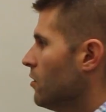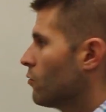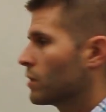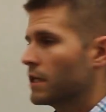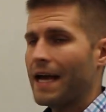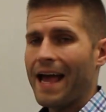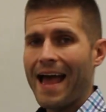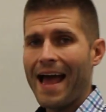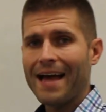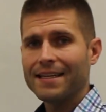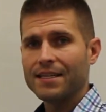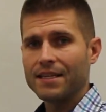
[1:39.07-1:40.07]
We're going to
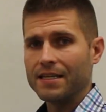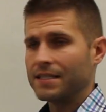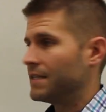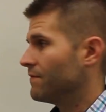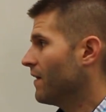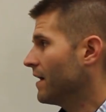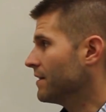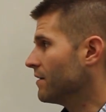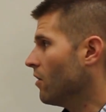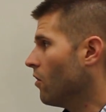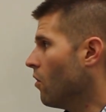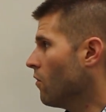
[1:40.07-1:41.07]
add to this to find
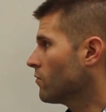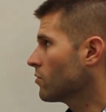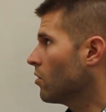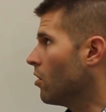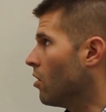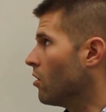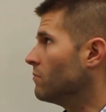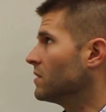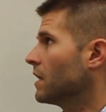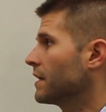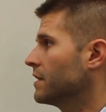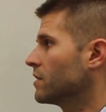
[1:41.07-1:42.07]
the overall
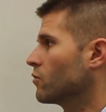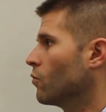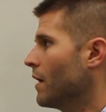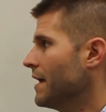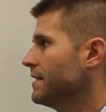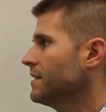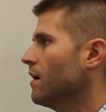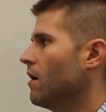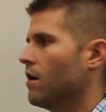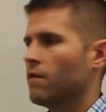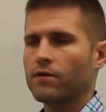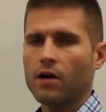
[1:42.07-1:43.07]
molecular weight
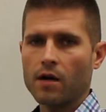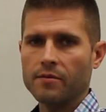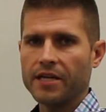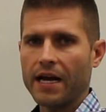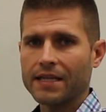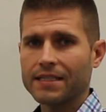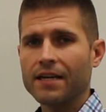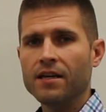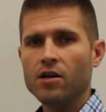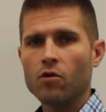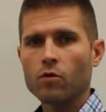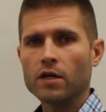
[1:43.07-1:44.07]
of carbon dioxide.
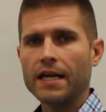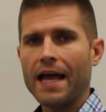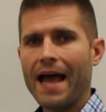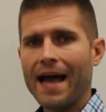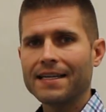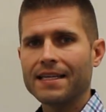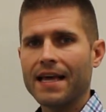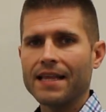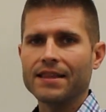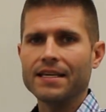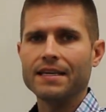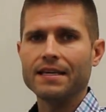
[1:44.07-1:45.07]
We're going to add to
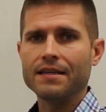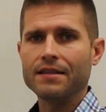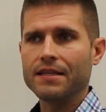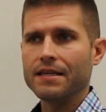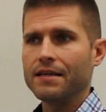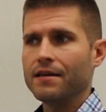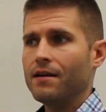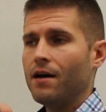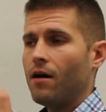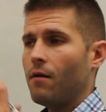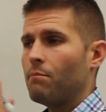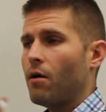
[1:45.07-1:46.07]
that the
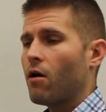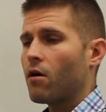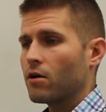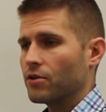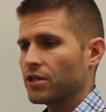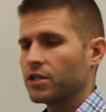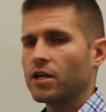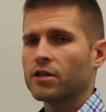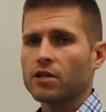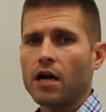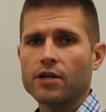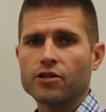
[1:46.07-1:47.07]

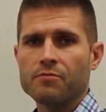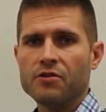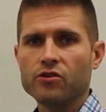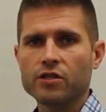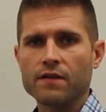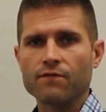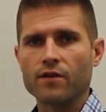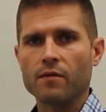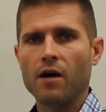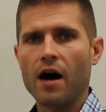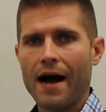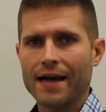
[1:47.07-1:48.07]
contribution
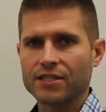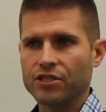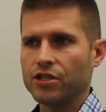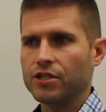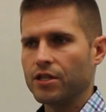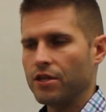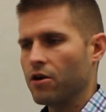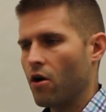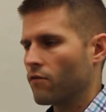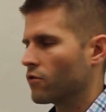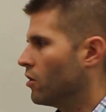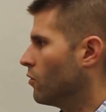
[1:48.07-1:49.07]
from oxygen to the
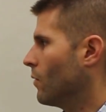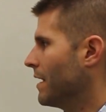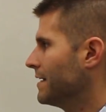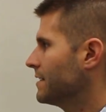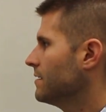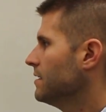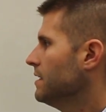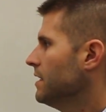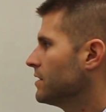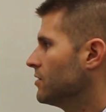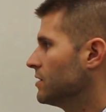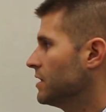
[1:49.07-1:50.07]
overall weight.
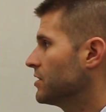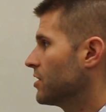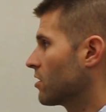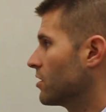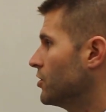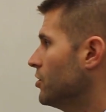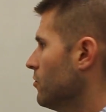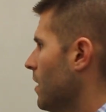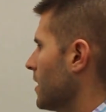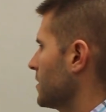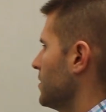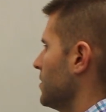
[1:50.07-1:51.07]
So since there are two
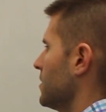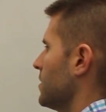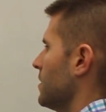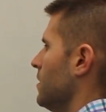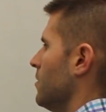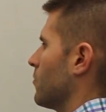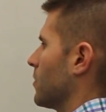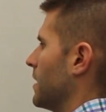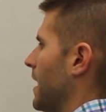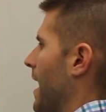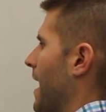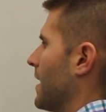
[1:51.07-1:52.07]
oxygens, we're
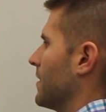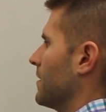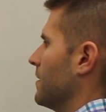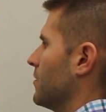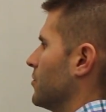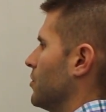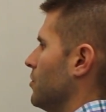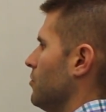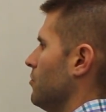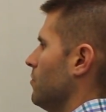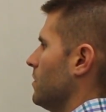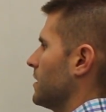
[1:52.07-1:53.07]
going to add
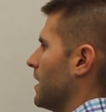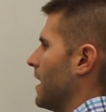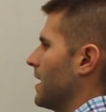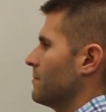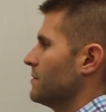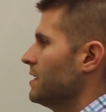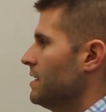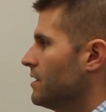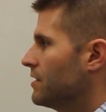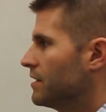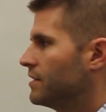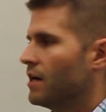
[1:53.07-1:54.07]
2 times
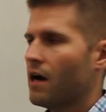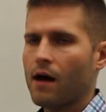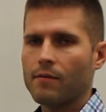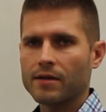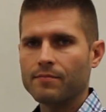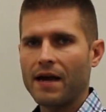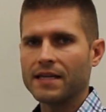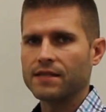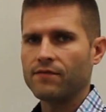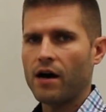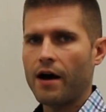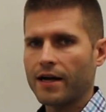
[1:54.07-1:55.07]
the atomic mass
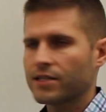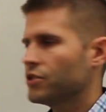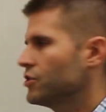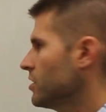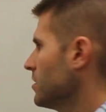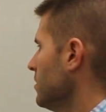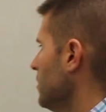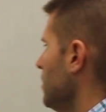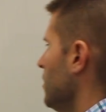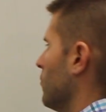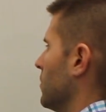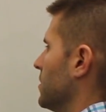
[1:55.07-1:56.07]
of oxygen,
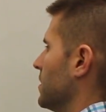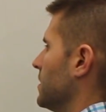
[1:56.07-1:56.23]
which is